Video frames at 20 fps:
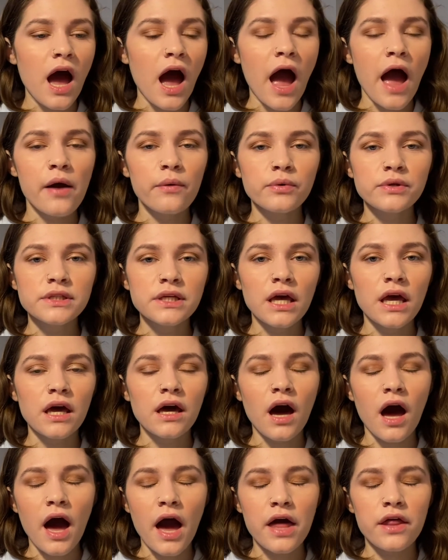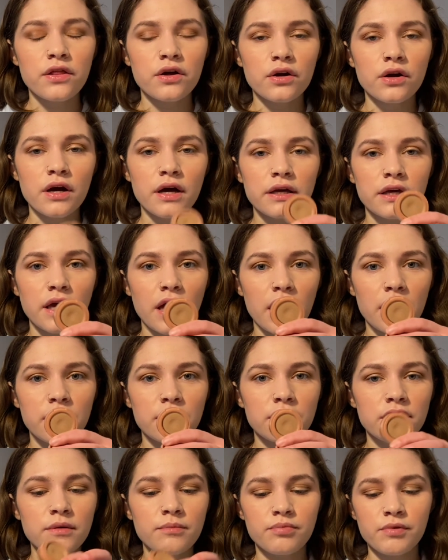I will take either,
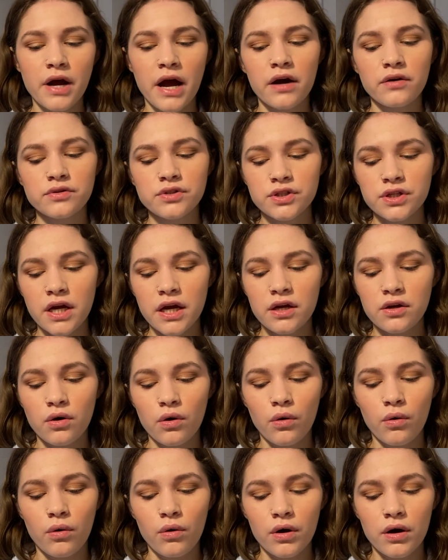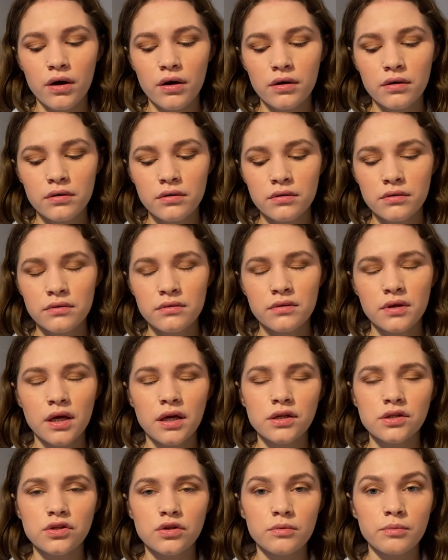again, the brown shade, or I
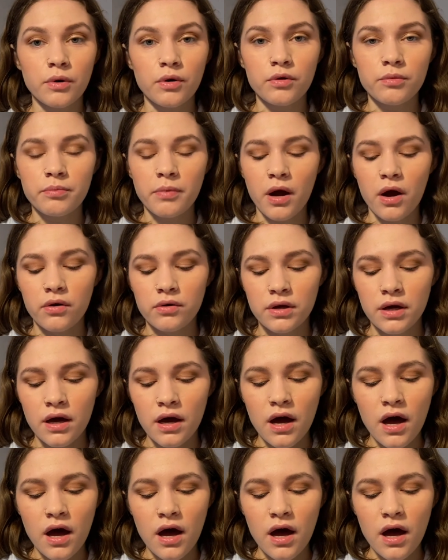guess they're both brown.